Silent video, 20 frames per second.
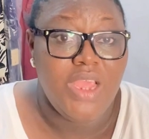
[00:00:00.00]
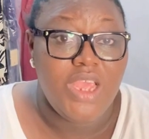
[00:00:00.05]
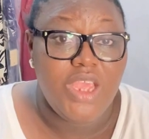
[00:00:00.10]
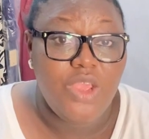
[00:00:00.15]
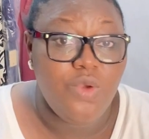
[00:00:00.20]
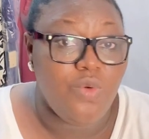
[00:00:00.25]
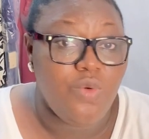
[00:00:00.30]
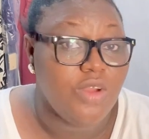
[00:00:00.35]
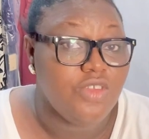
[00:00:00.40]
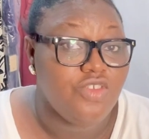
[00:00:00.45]

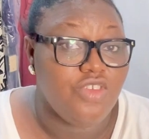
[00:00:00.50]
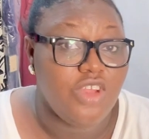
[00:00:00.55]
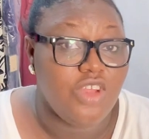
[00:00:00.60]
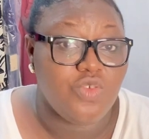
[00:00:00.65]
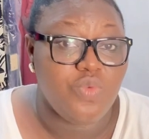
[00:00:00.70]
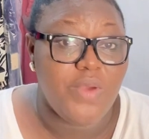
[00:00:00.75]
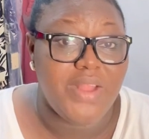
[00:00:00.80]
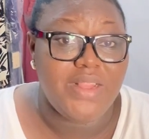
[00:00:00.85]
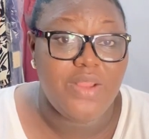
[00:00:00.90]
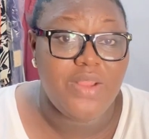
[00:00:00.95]
It was just
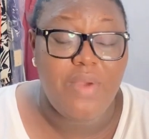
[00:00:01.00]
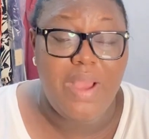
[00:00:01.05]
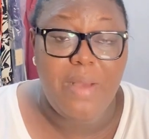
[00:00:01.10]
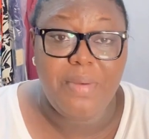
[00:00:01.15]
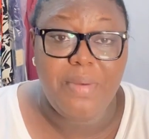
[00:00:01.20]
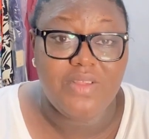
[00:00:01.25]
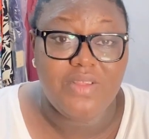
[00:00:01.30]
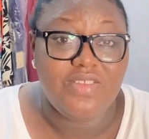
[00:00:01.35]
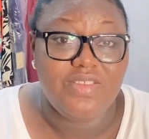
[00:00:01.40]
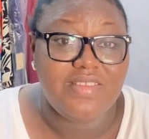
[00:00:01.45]
when they were
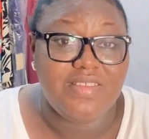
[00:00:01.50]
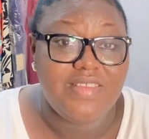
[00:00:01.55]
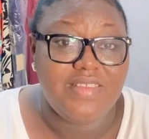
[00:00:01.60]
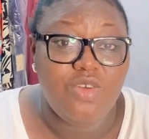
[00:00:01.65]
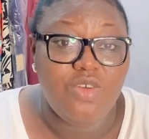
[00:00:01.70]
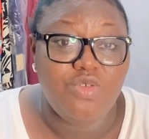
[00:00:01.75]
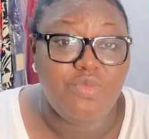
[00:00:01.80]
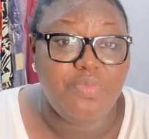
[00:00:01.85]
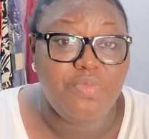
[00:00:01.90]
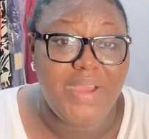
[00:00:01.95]
about to say
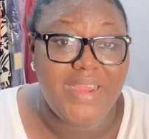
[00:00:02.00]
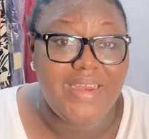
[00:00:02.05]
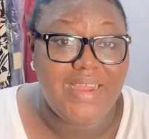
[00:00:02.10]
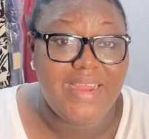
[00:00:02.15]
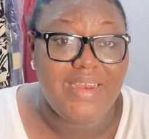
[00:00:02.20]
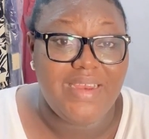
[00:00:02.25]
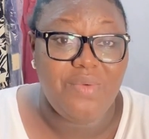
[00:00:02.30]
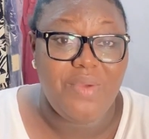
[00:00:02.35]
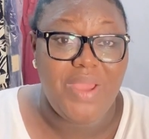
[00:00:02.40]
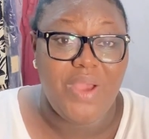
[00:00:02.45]
goodbye that
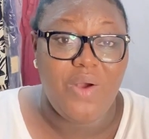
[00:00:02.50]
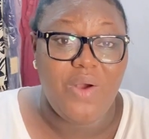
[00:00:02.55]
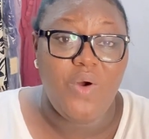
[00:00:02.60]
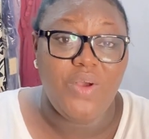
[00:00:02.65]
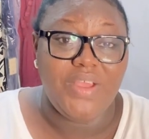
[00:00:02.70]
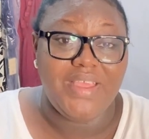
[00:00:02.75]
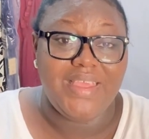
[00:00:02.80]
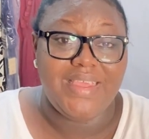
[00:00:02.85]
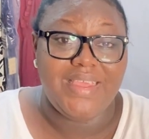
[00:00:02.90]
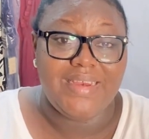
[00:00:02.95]
they were
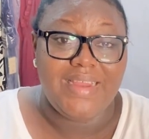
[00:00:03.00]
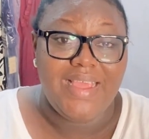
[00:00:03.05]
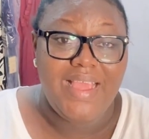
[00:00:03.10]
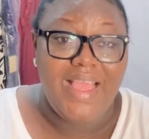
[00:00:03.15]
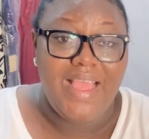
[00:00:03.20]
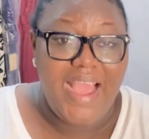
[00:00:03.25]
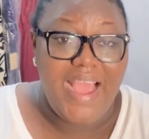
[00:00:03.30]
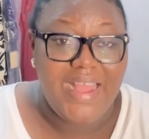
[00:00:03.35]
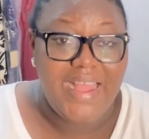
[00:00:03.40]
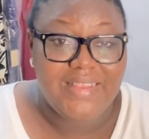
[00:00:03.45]
hugging,
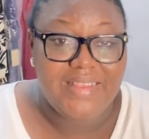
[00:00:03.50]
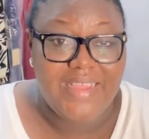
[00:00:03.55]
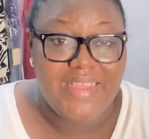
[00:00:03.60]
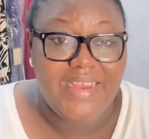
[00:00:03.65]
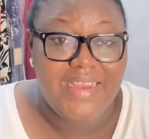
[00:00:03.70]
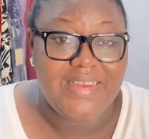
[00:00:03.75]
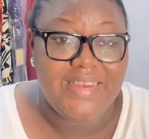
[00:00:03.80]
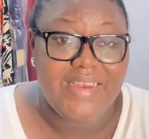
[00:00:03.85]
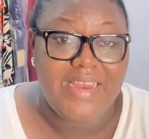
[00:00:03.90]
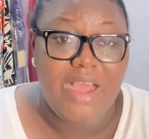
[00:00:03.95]
and
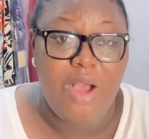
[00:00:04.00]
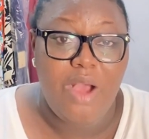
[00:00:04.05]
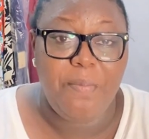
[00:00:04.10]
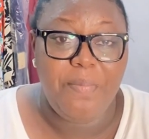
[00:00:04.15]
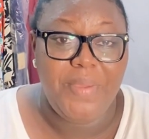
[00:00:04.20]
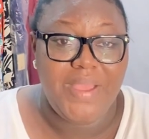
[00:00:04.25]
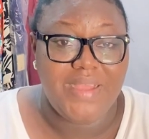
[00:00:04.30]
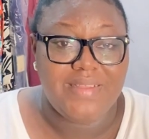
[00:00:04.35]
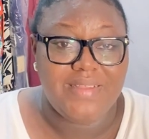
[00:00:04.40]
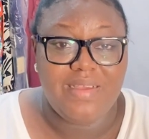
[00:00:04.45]
then they now
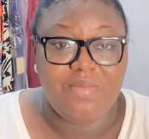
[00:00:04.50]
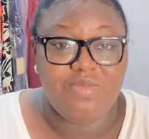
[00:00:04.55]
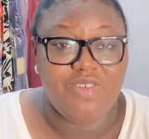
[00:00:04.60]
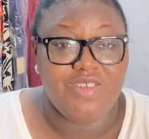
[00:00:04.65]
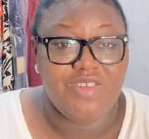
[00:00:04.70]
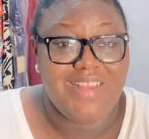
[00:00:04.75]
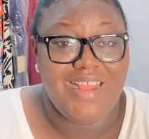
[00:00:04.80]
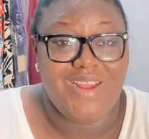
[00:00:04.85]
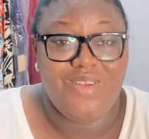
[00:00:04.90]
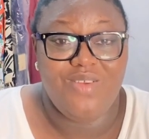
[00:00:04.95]
pecked. I'm
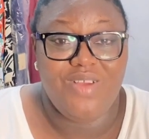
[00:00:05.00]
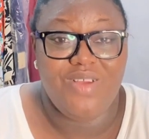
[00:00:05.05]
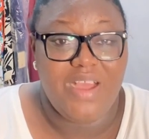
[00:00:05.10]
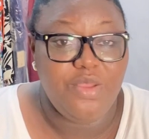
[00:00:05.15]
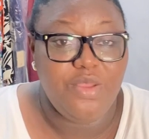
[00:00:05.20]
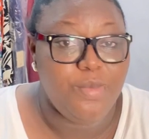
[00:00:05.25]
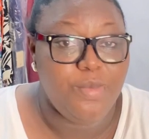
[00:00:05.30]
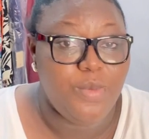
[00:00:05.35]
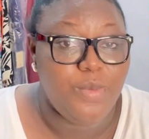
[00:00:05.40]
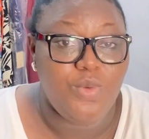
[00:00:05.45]
just like, look at
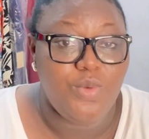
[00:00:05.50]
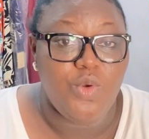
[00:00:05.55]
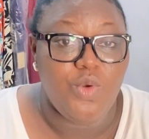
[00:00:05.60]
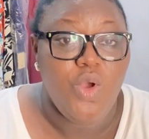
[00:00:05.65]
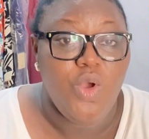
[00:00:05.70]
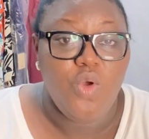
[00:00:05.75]
you people.